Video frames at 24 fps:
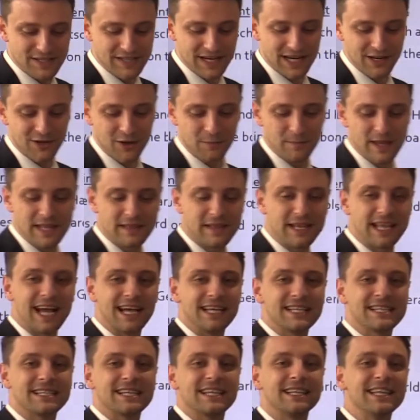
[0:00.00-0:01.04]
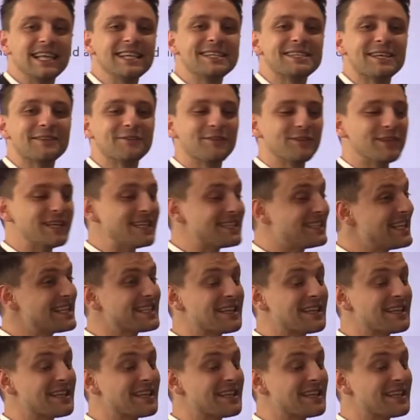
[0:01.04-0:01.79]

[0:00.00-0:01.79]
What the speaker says: personal commitment, guys. Listen to this.